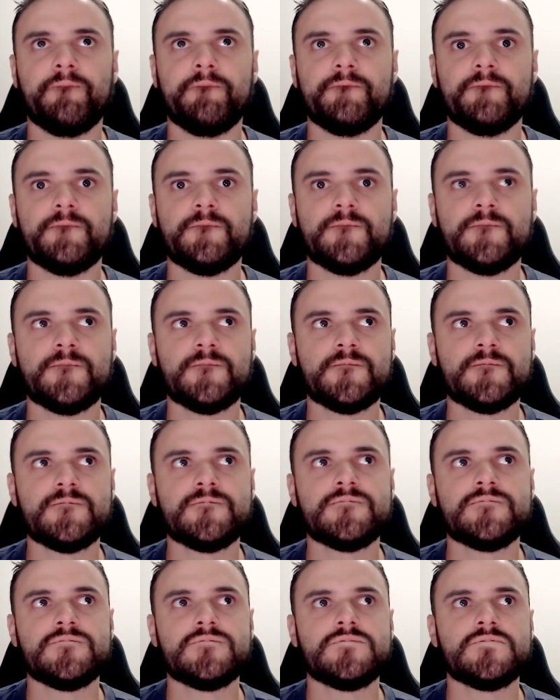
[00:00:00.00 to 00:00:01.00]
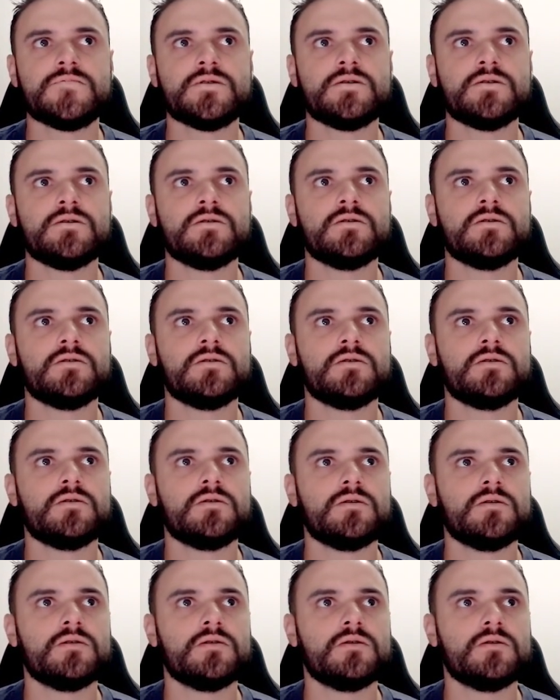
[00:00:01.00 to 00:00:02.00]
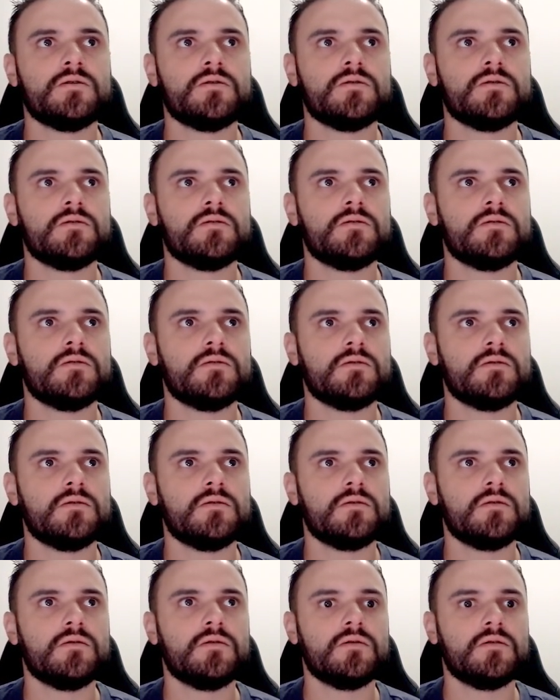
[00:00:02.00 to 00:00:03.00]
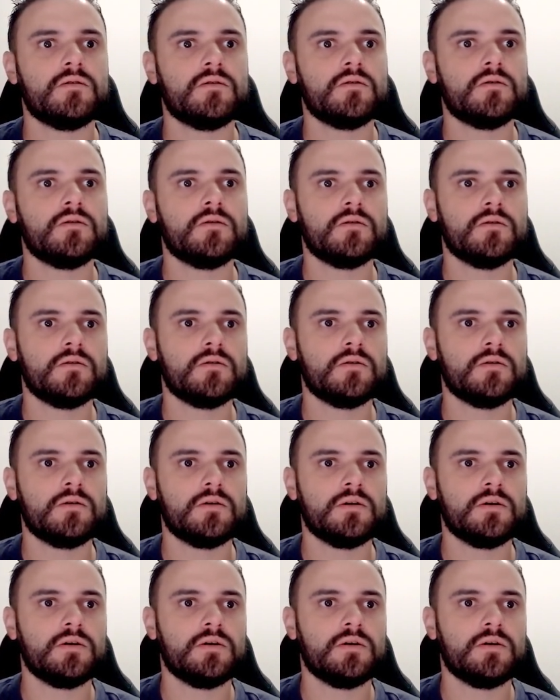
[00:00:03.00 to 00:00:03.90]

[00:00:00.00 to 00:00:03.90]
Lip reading: (silence)